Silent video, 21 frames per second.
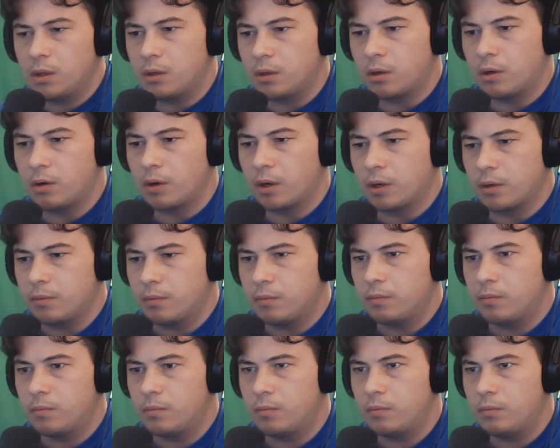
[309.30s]
All right.
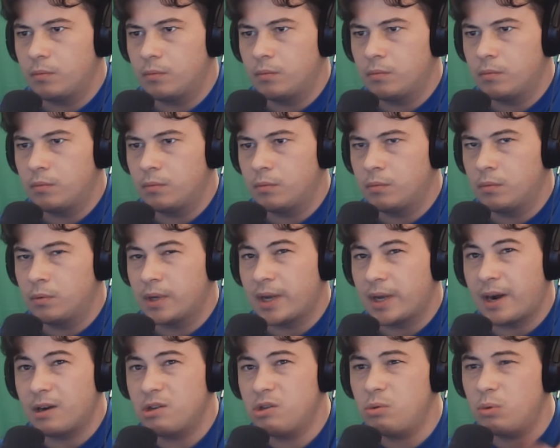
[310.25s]

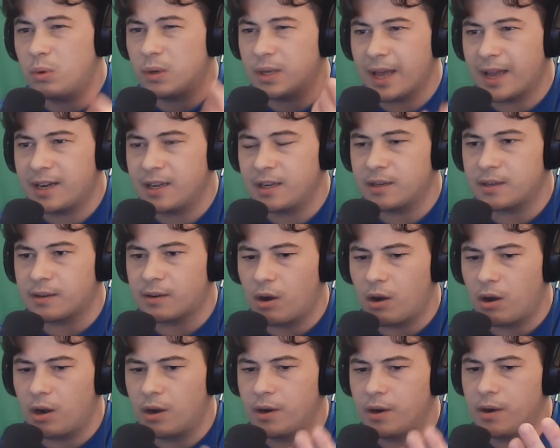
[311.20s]
How do you get it
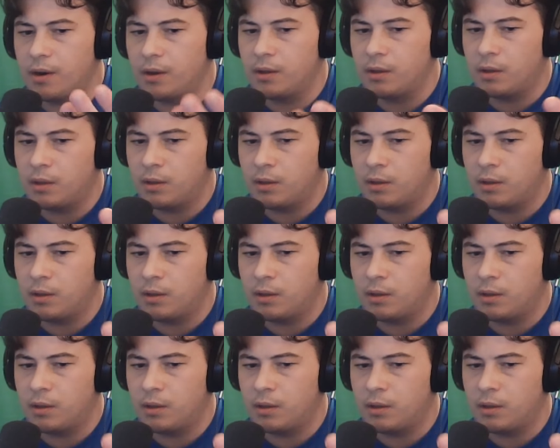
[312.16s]
on...